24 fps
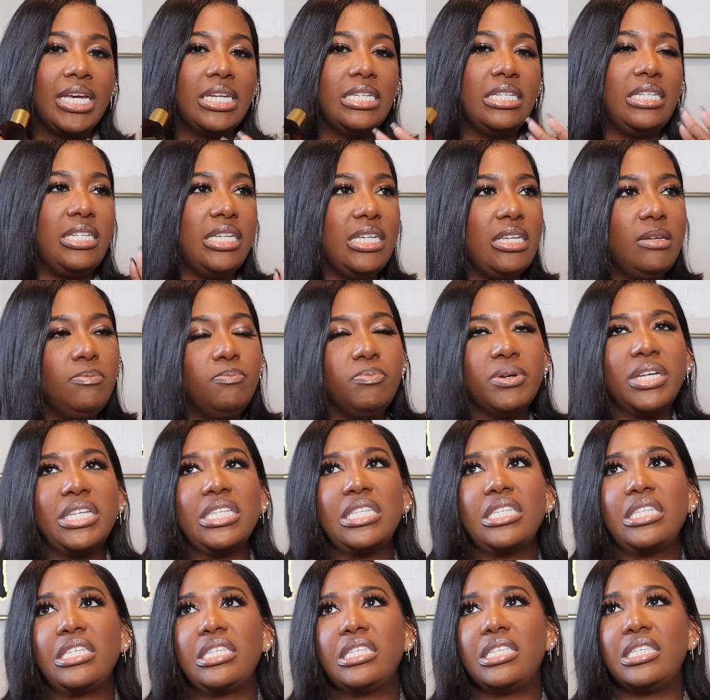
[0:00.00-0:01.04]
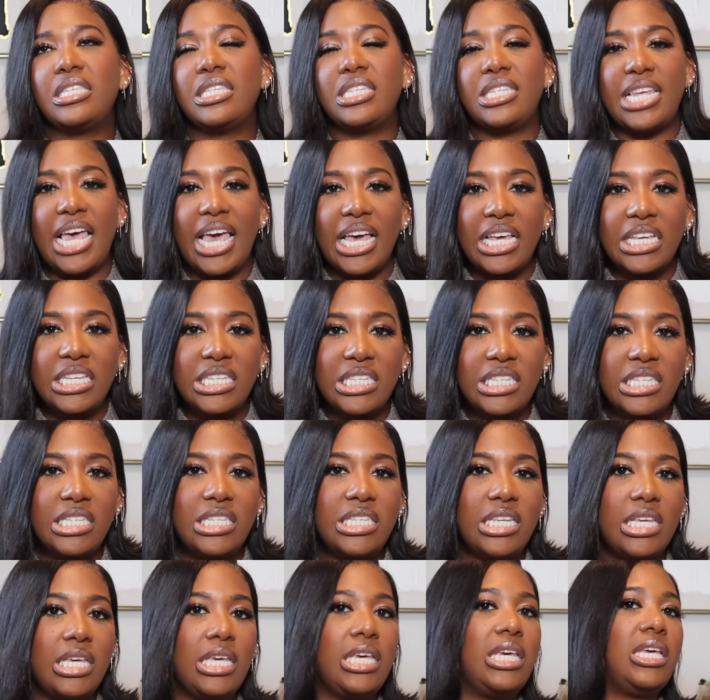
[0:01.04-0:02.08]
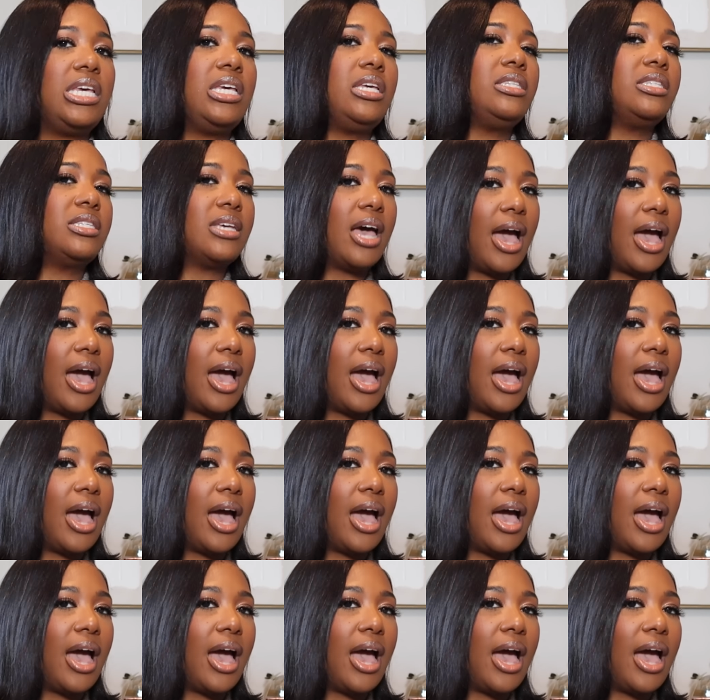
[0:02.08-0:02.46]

deep sexy